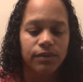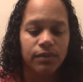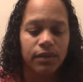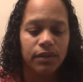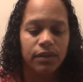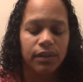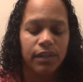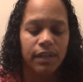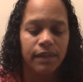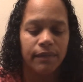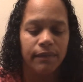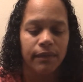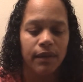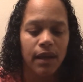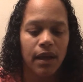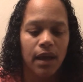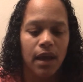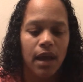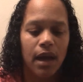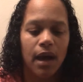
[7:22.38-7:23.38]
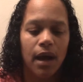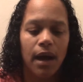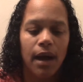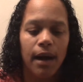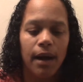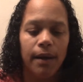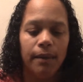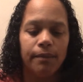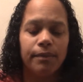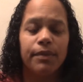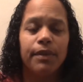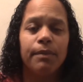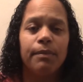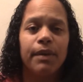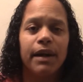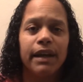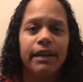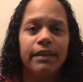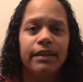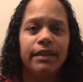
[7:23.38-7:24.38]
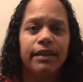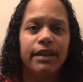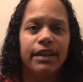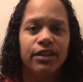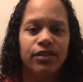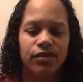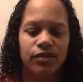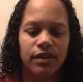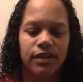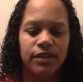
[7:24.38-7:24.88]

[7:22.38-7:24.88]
good. The button is